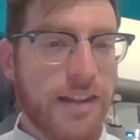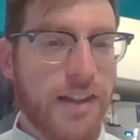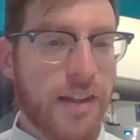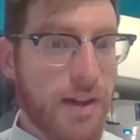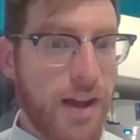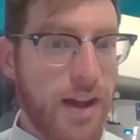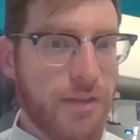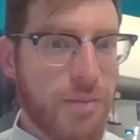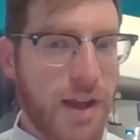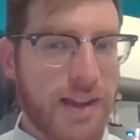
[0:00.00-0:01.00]
to be
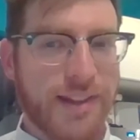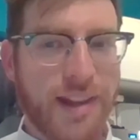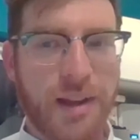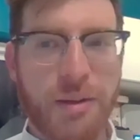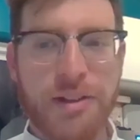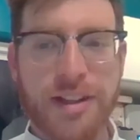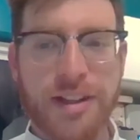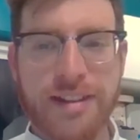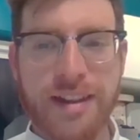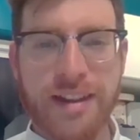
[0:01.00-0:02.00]
learned from Pesach, which
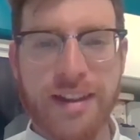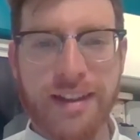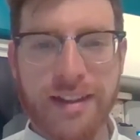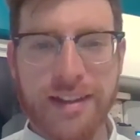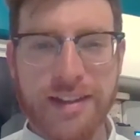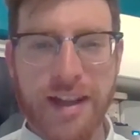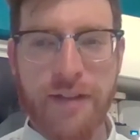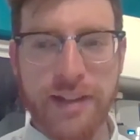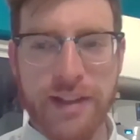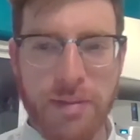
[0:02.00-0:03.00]
I think can
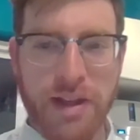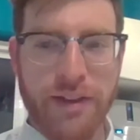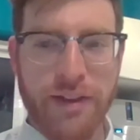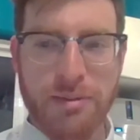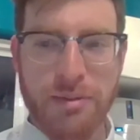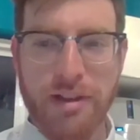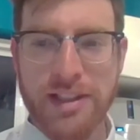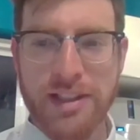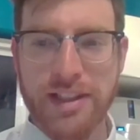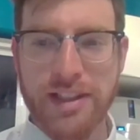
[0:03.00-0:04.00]
serve as a bit of
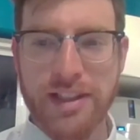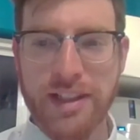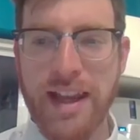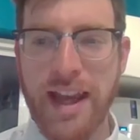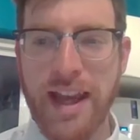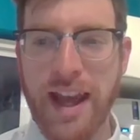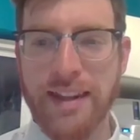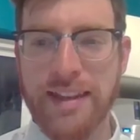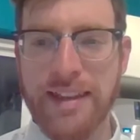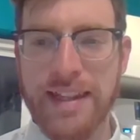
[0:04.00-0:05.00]
inspiration and
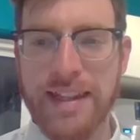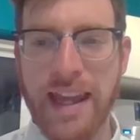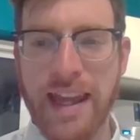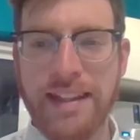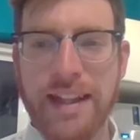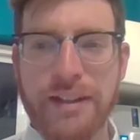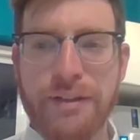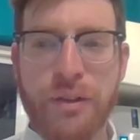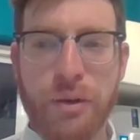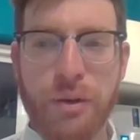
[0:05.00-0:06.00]
thinking
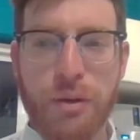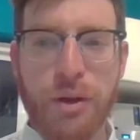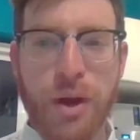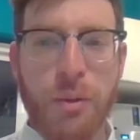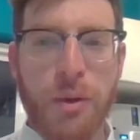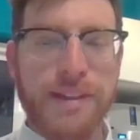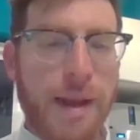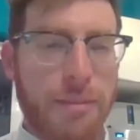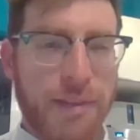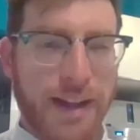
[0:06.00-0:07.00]
for what's
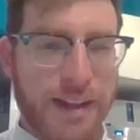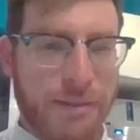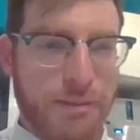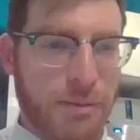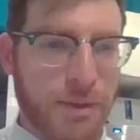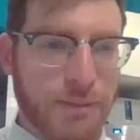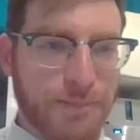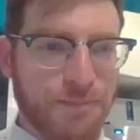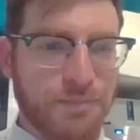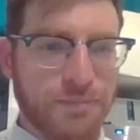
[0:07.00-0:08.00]
happening at the moment.